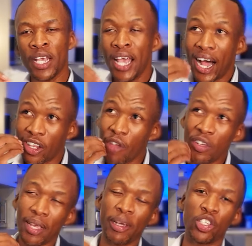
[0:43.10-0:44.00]
I'll give you
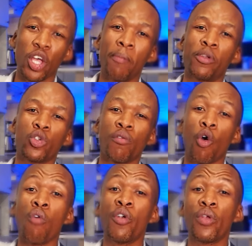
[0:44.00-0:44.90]
some examples of
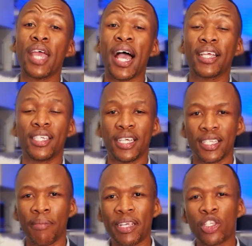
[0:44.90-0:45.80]
overreacting.
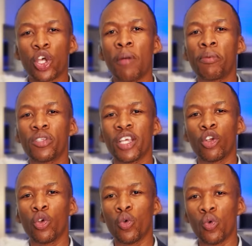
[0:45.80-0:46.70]
Some examples
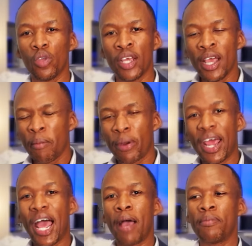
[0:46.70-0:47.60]
include
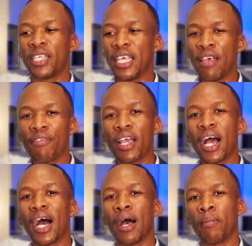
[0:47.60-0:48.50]
perhaps giving
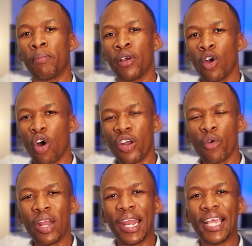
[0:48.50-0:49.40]
up on a
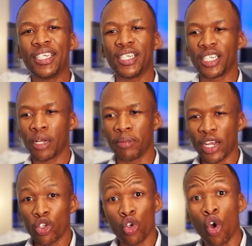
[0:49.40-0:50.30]
relationship that
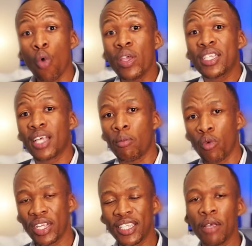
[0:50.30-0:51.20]
is going
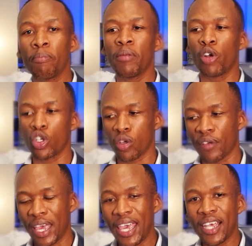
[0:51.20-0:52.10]
somewhere simply because of
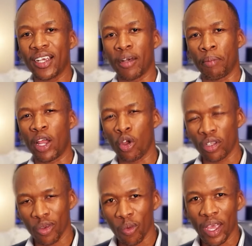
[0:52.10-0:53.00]
a hiccup
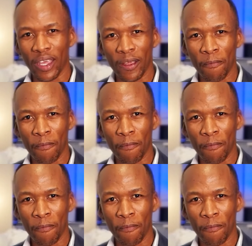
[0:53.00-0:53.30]
along the way.